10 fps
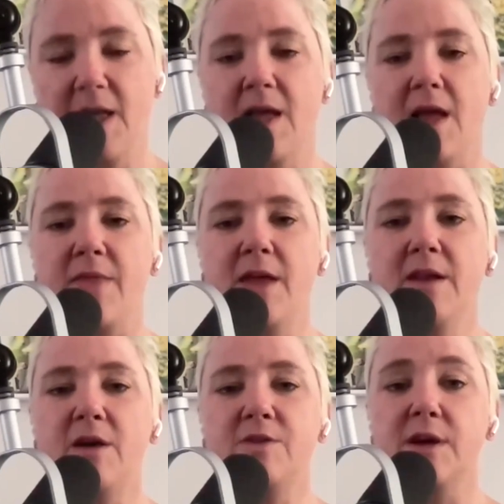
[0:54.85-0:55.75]
And then
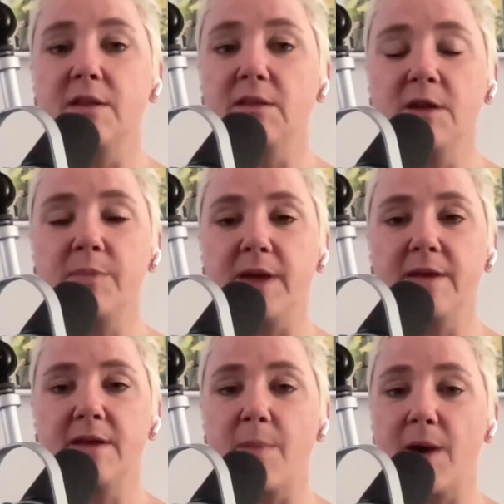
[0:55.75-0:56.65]
I'll talk a little
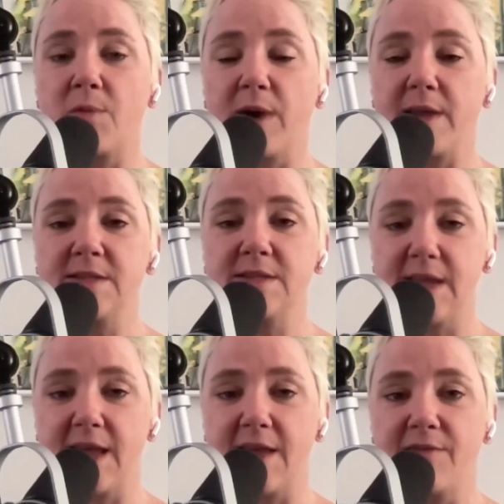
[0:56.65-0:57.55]
bit about ways to
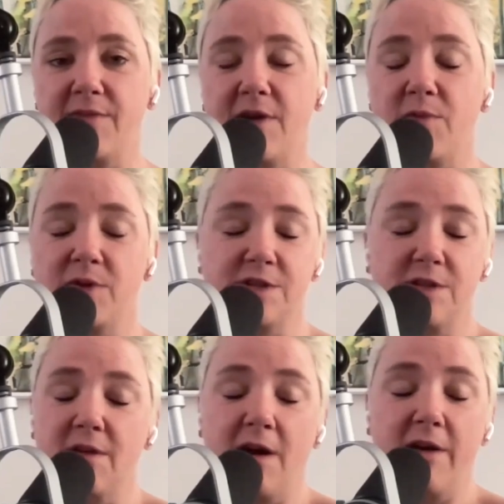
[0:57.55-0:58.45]
save, of which
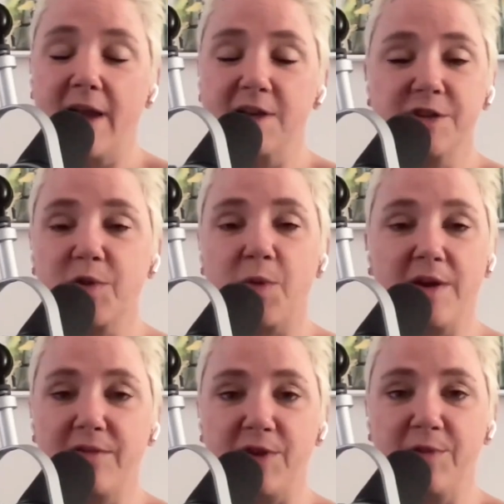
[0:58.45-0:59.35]
there are actually quite
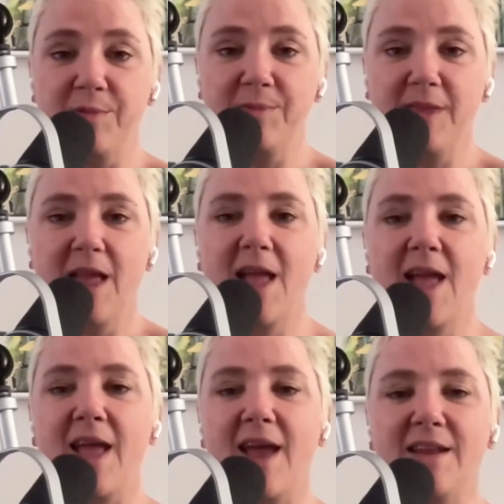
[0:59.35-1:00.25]
a few,
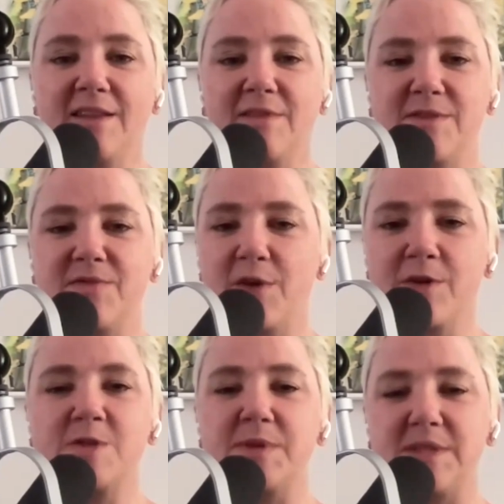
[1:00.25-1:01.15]
and I'll give some
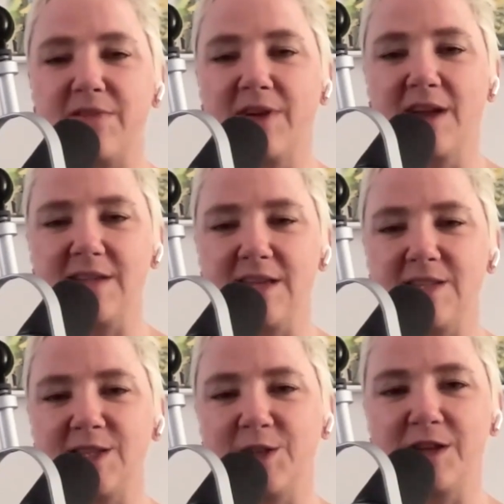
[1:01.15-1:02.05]
very specific
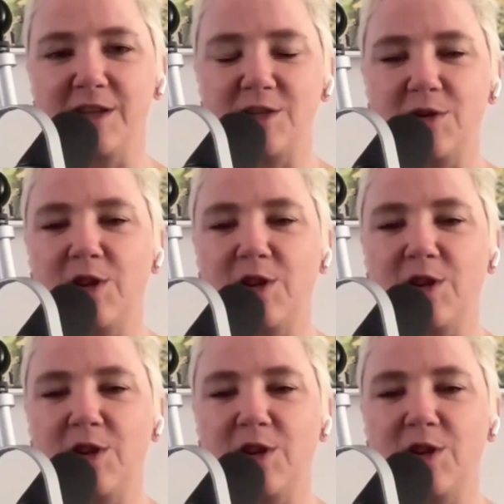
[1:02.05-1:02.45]
ideas to look into to